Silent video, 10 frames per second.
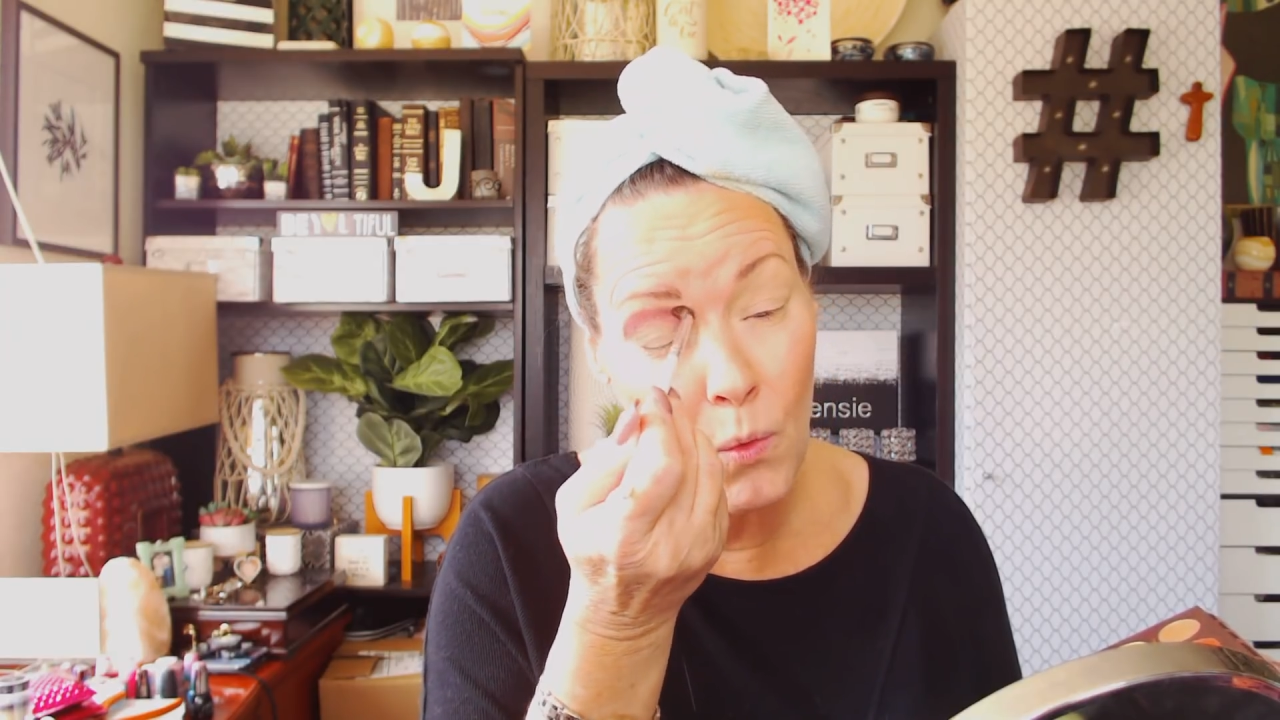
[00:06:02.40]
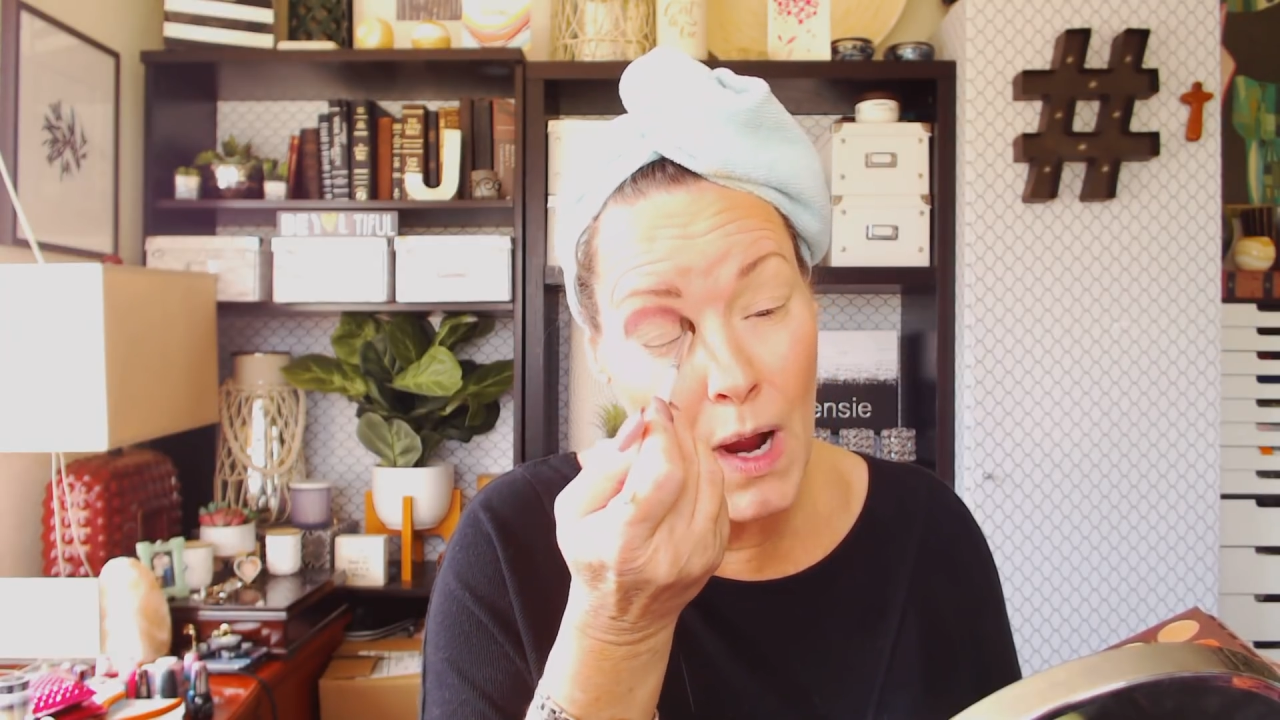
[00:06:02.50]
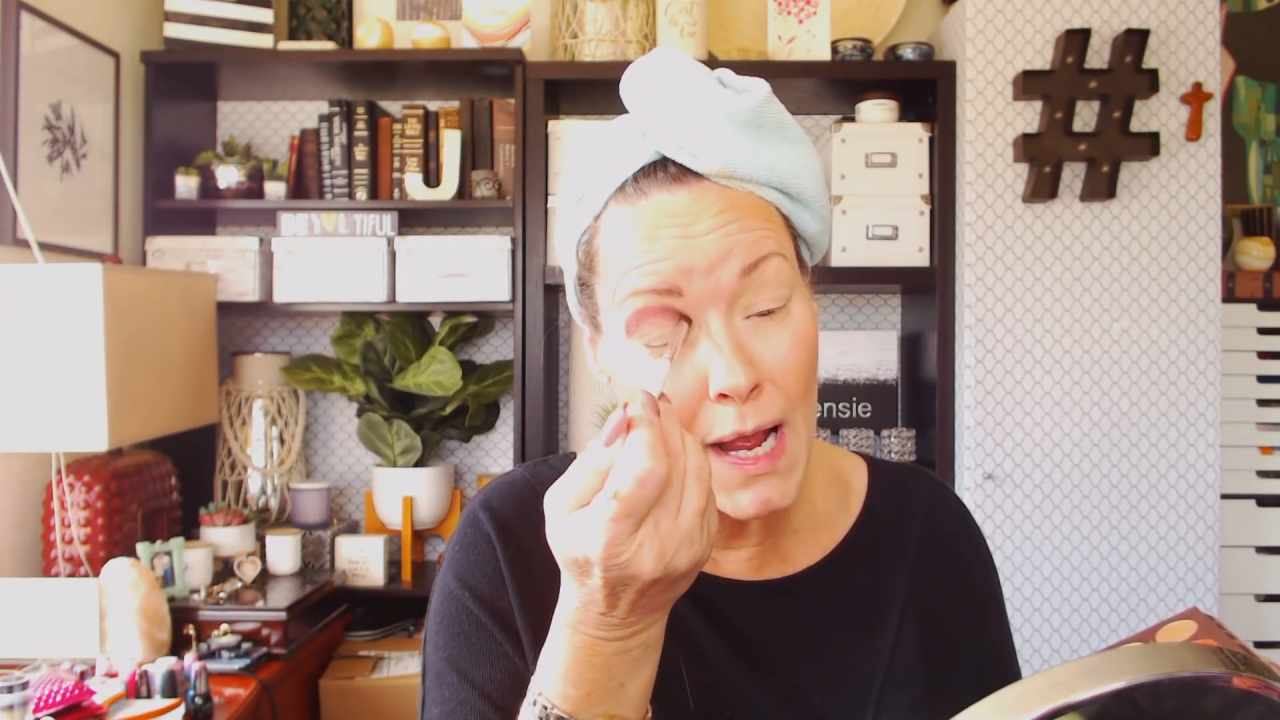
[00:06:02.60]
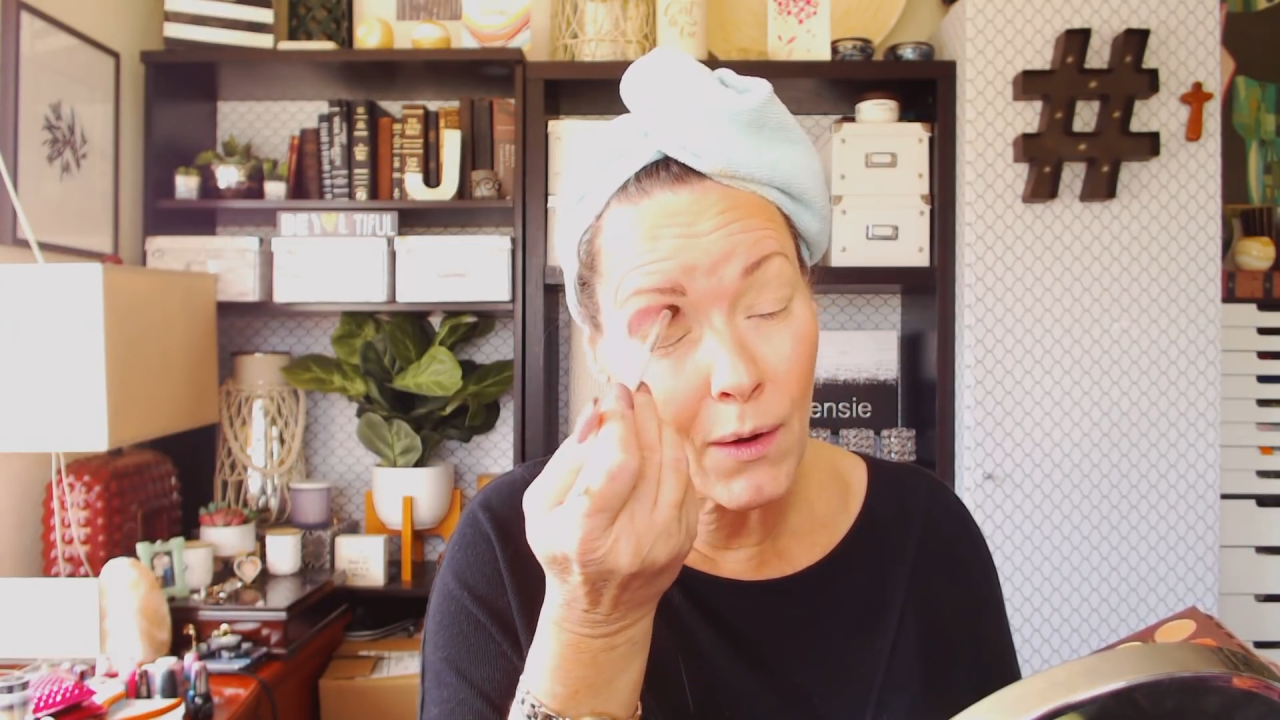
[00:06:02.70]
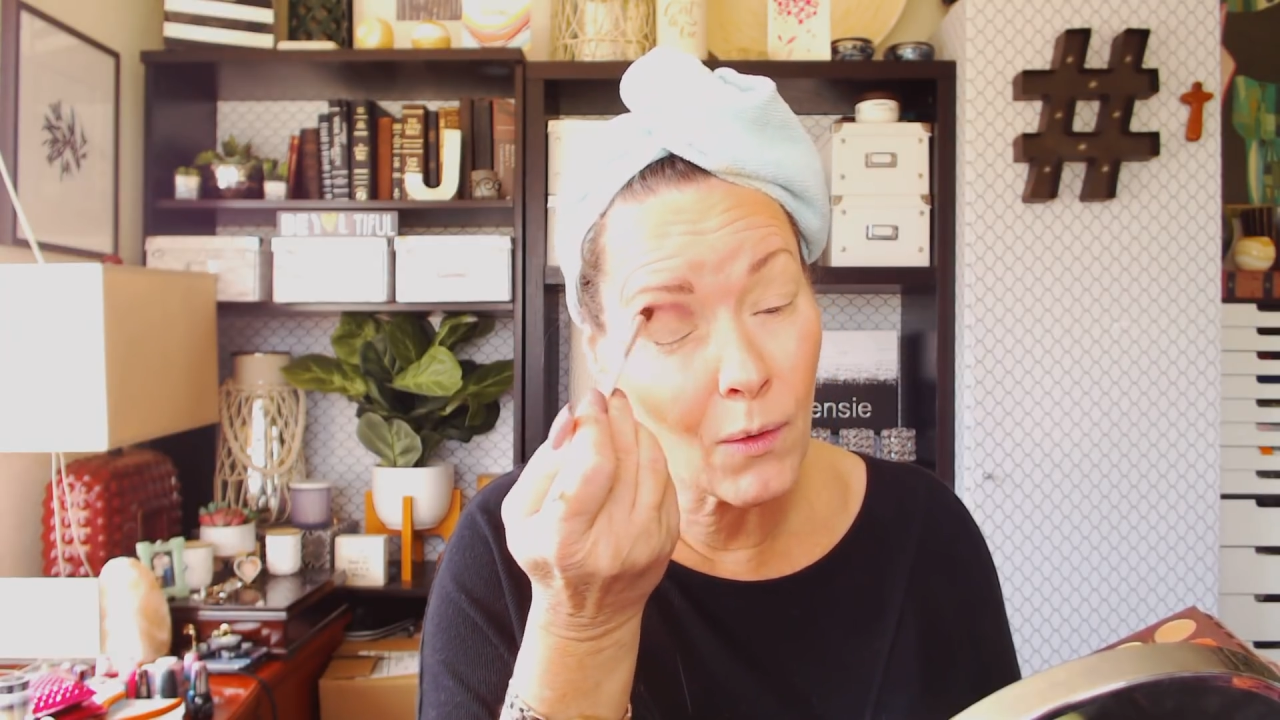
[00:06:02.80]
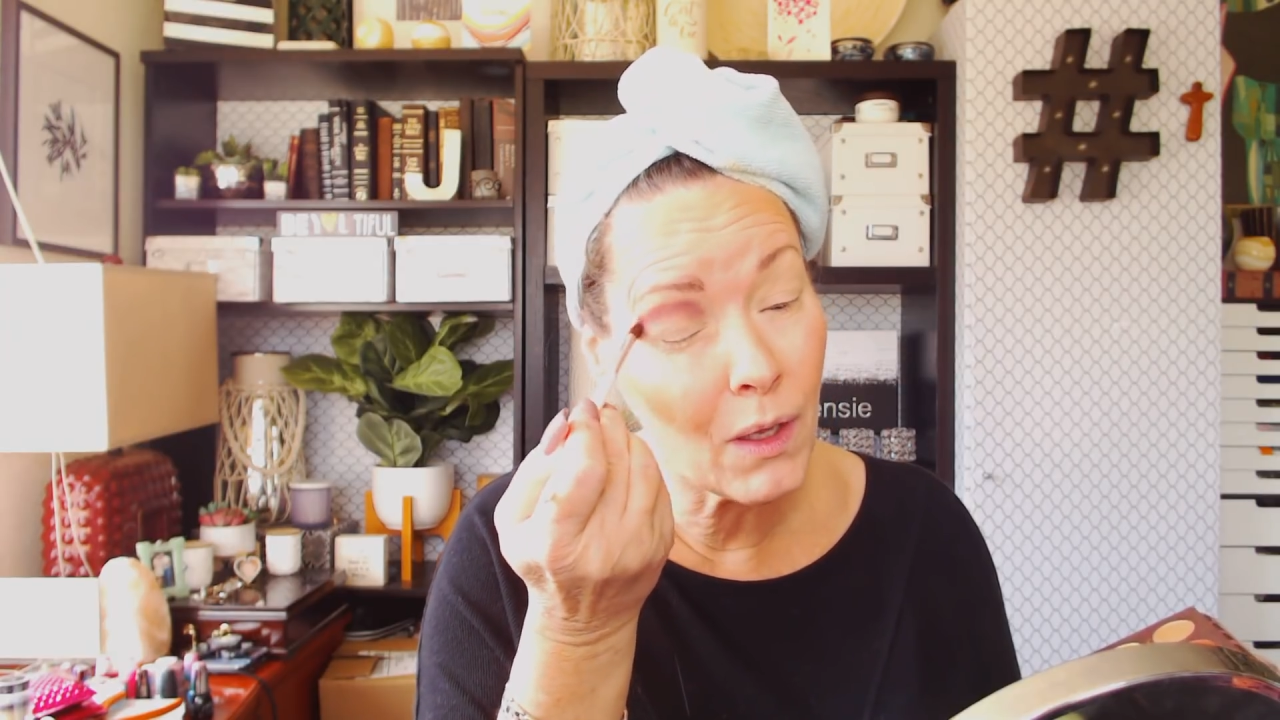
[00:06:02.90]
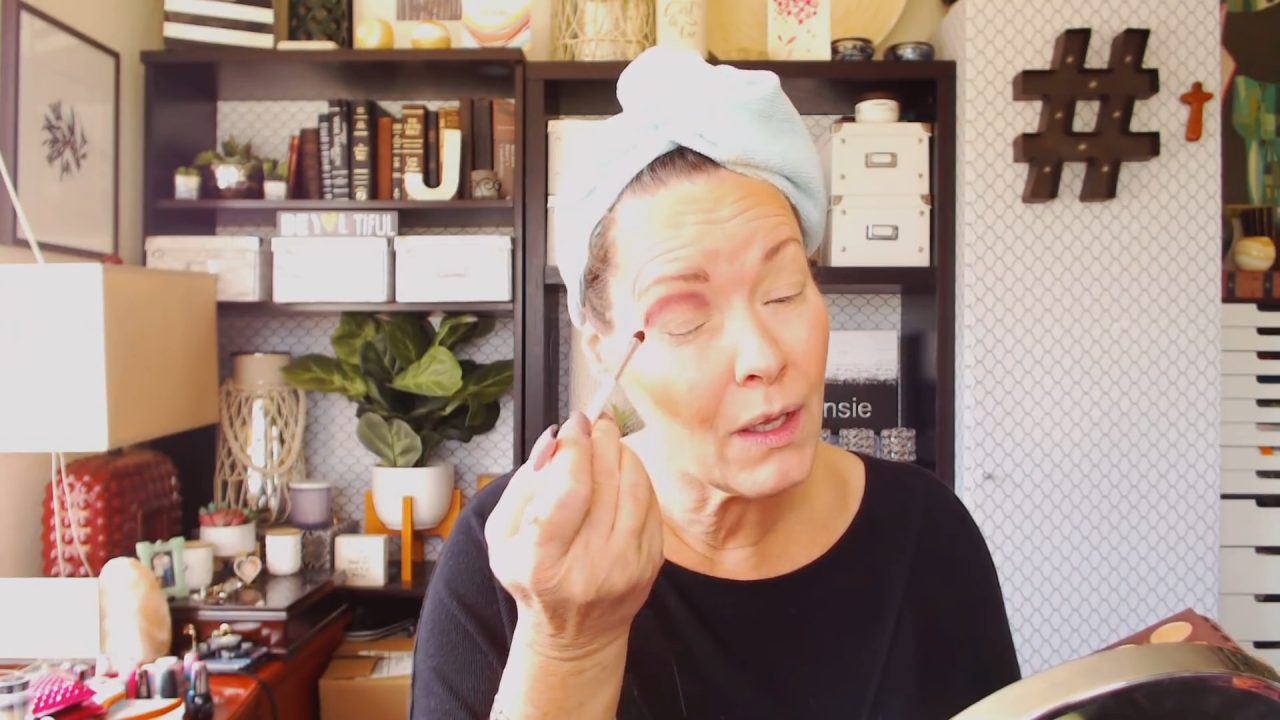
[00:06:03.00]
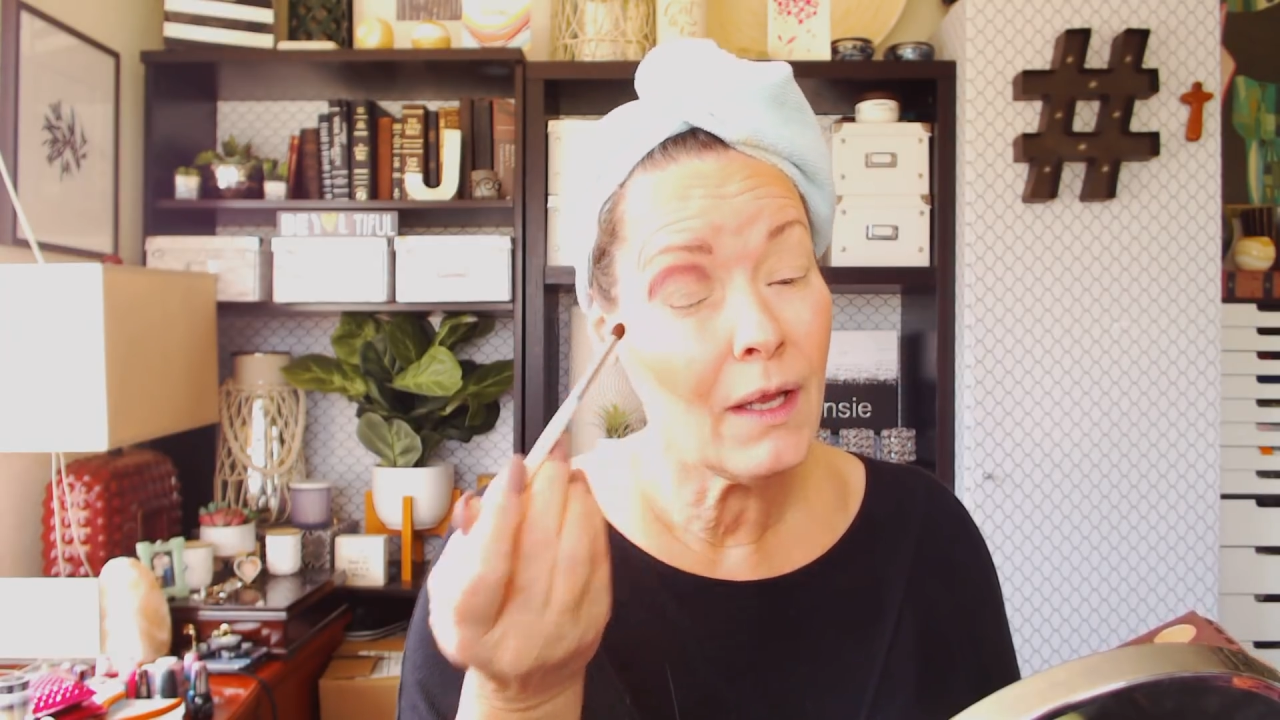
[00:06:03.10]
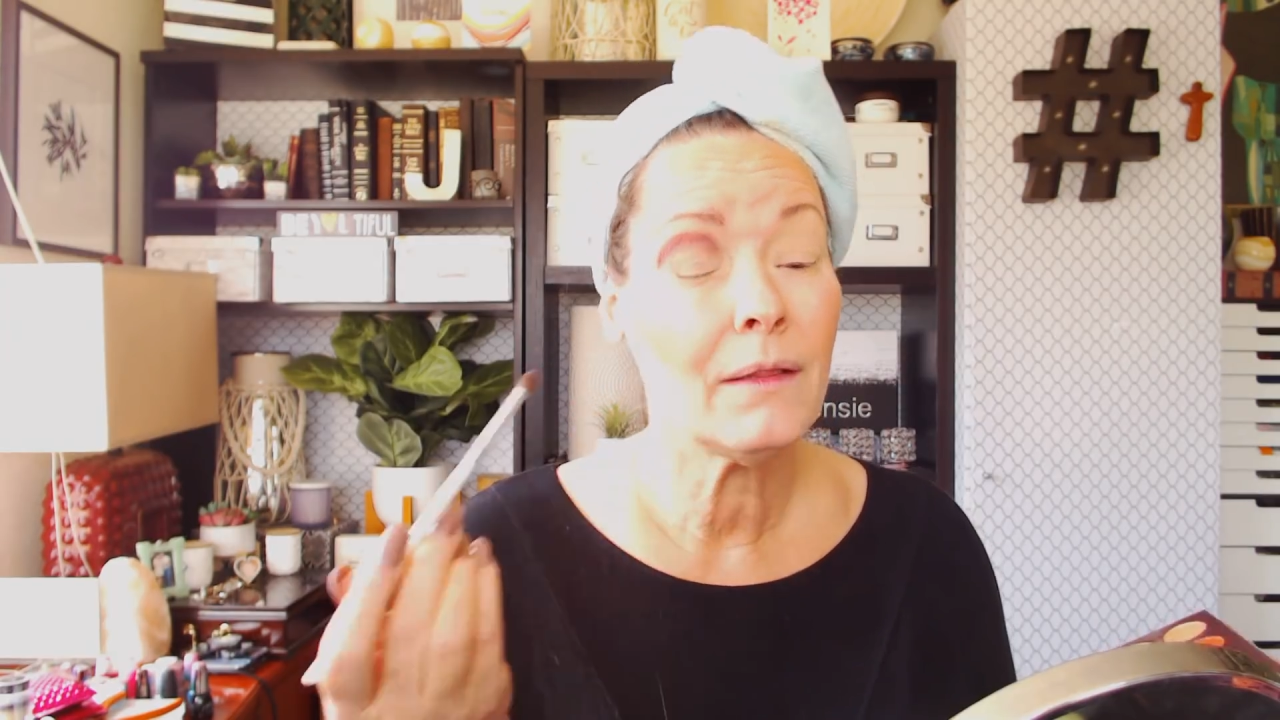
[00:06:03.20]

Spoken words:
Wow,